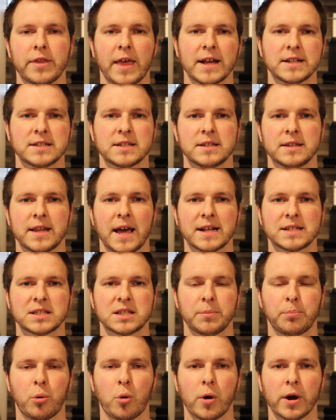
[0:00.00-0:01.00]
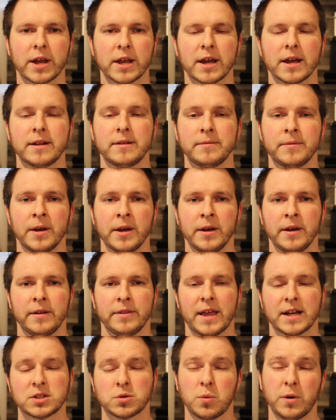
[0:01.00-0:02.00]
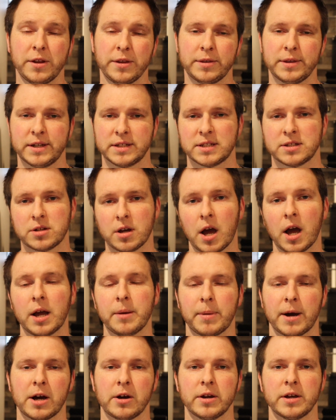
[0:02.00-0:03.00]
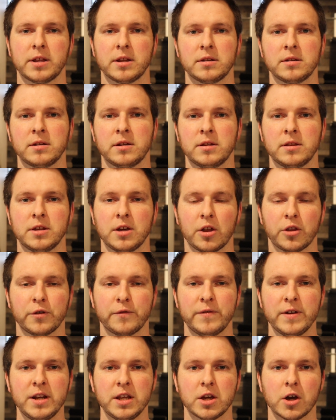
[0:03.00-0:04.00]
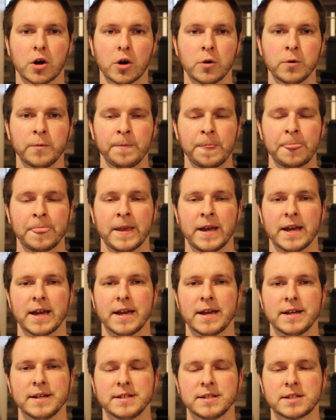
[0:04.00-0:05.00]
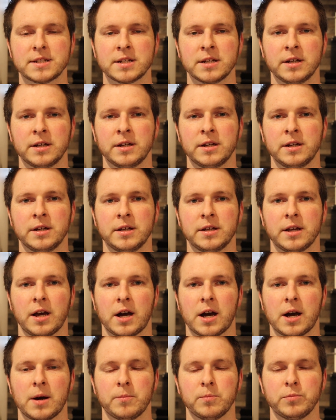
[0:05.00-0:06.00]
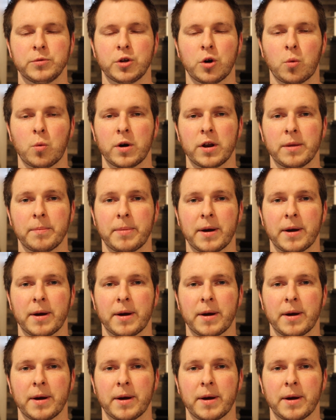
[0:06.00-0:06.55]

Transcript: That's the point, and that's one of the things to talk about in the other video is, one of the